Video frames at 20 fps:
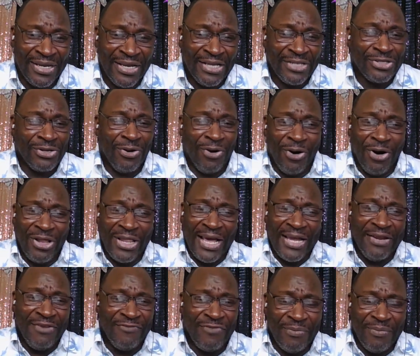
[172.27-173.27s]
So all that
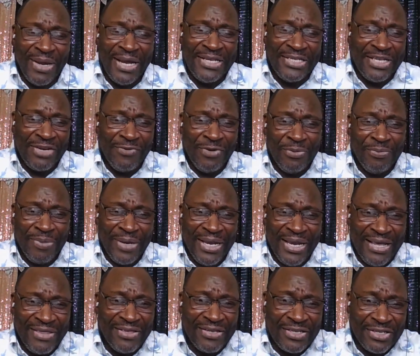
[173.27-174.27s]
information will be
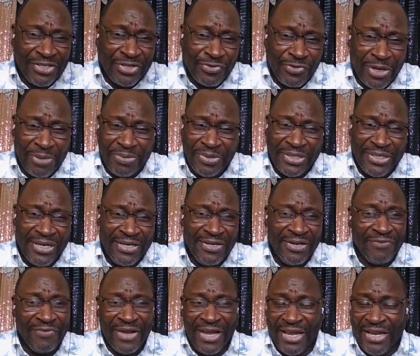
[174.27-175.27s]
in the description
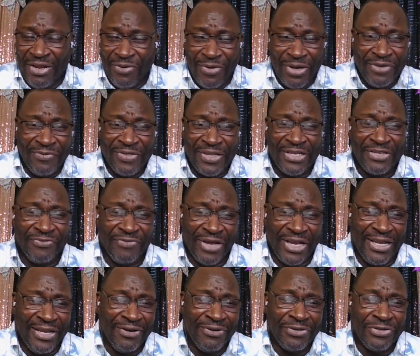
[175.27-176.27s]
of any one of these
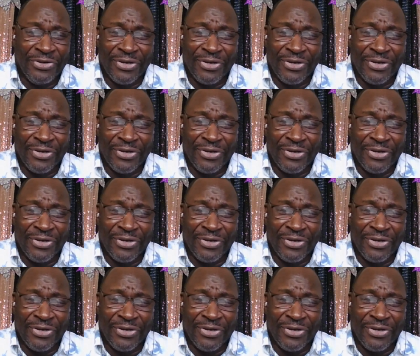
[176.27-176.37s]
videos.